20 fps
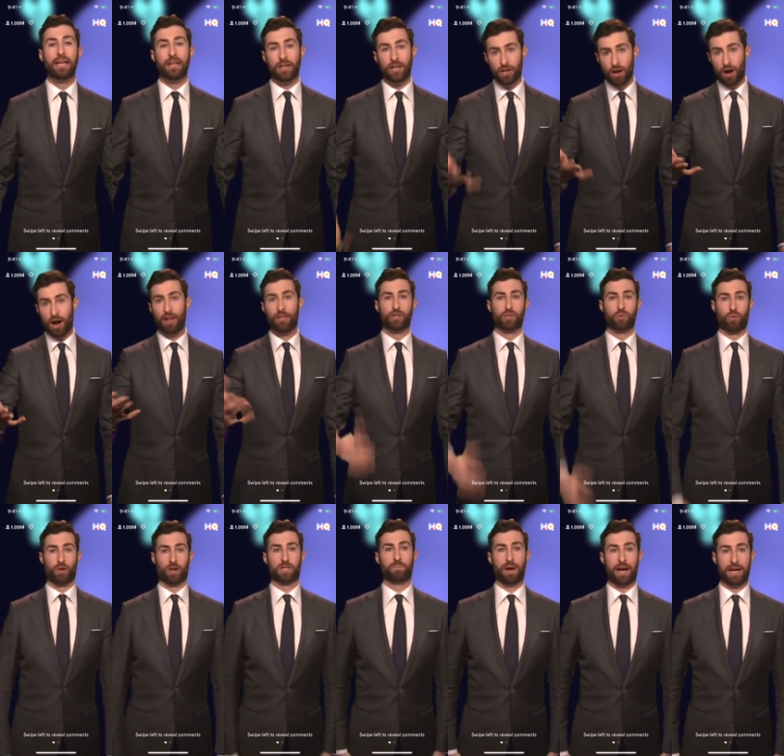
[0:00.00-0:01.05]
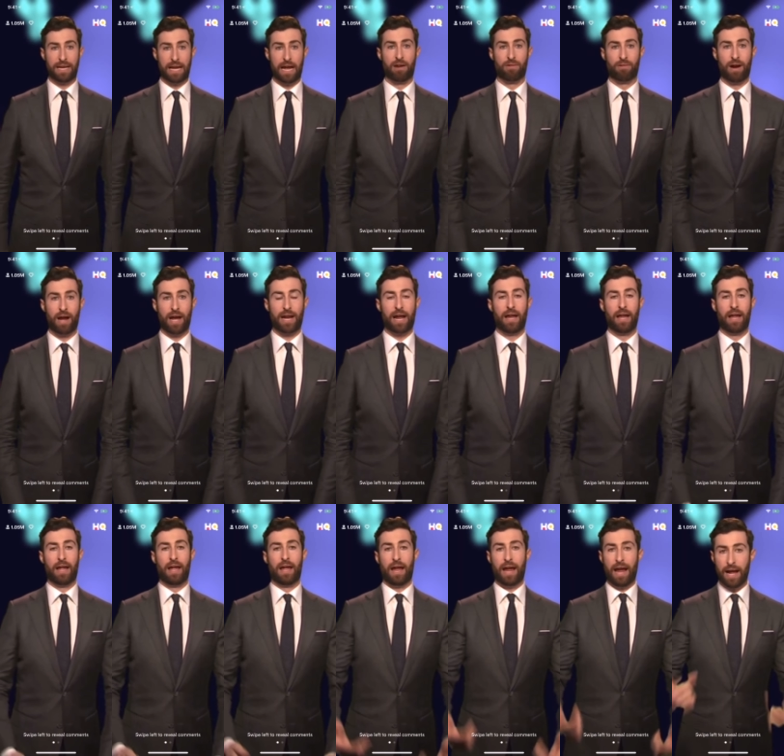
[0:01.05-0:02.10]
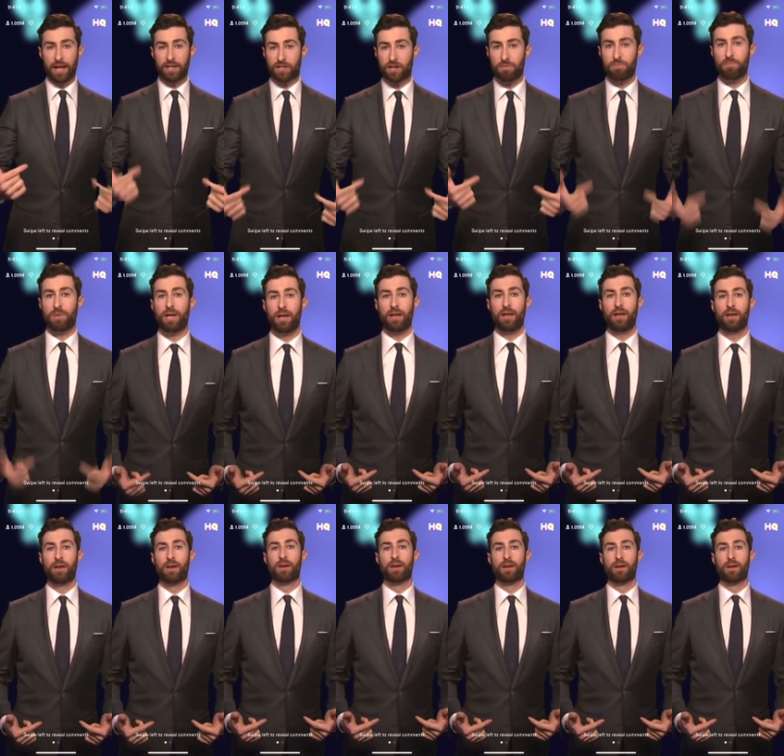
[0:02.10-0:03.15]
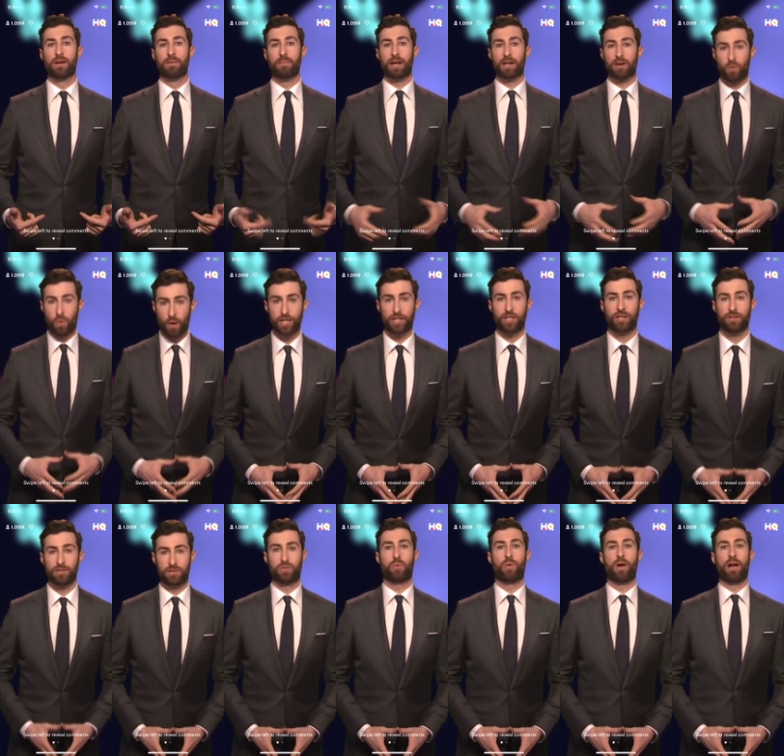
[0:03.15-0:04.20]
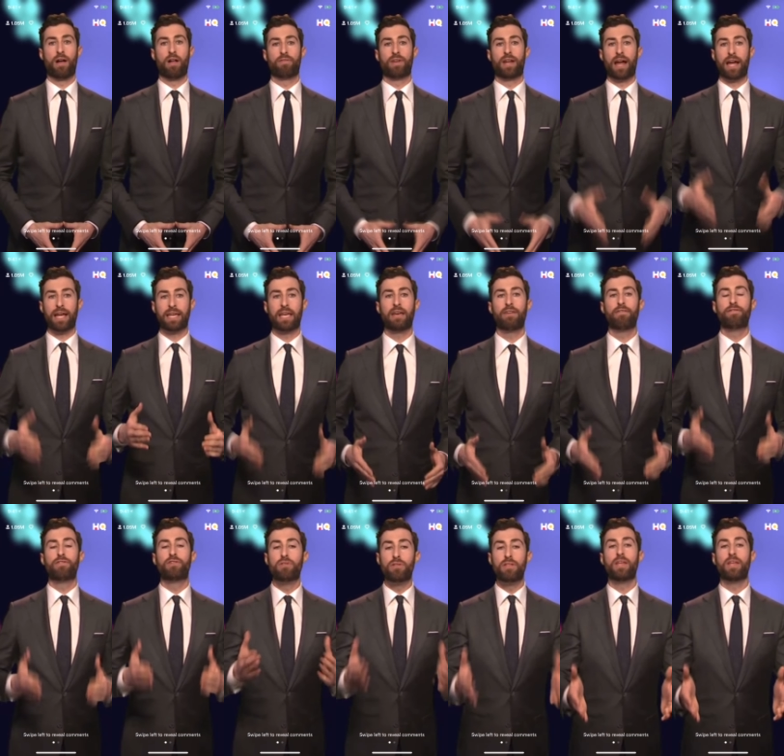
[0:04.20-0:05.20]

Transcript: You know how this works by now, right? Uh, answer me my questions 12, and I give to